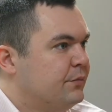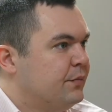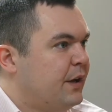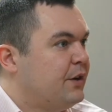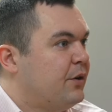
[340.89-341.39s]

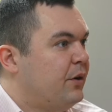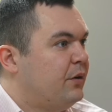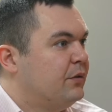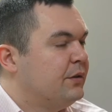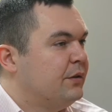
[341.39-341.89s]
they
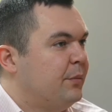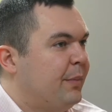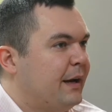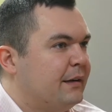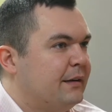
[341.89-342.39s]
called
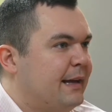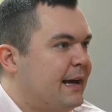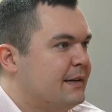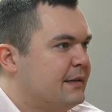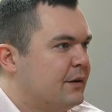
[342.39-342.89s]
back in the
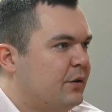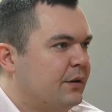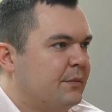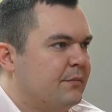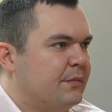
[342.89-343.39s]
days they called
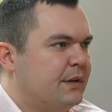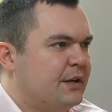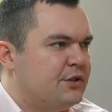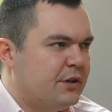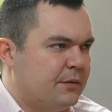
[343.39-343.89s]
them
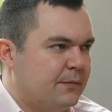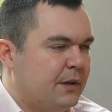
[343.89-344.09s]
ninja